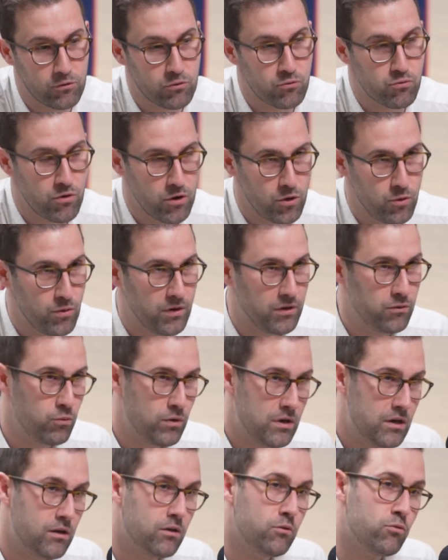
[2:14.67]
to grow and
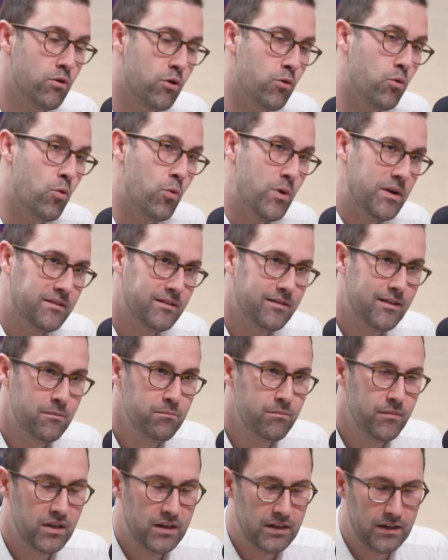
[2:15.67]
we grow with
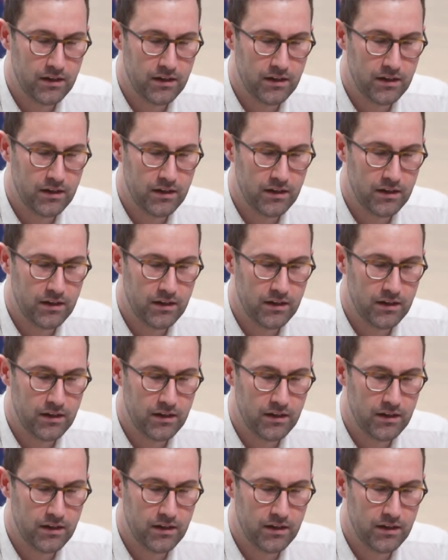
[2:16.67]
them.